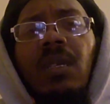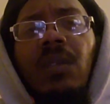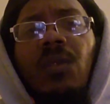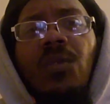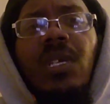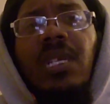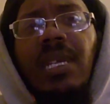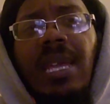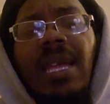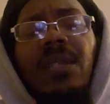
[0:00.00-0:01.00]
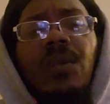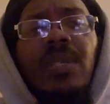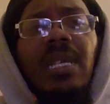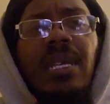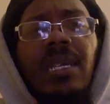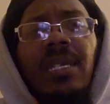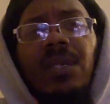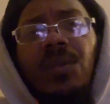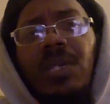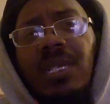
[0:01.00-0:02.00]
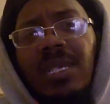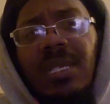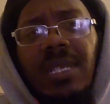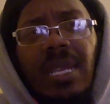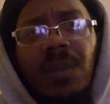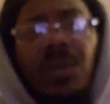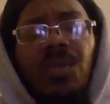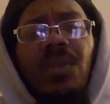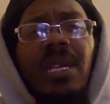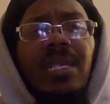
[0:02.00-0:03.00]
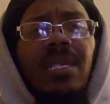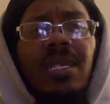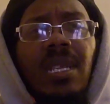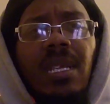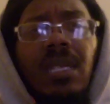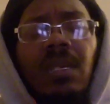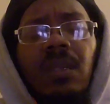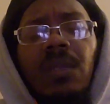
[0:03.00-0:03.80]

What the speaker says: you could have got on there and you could have said what you had to say.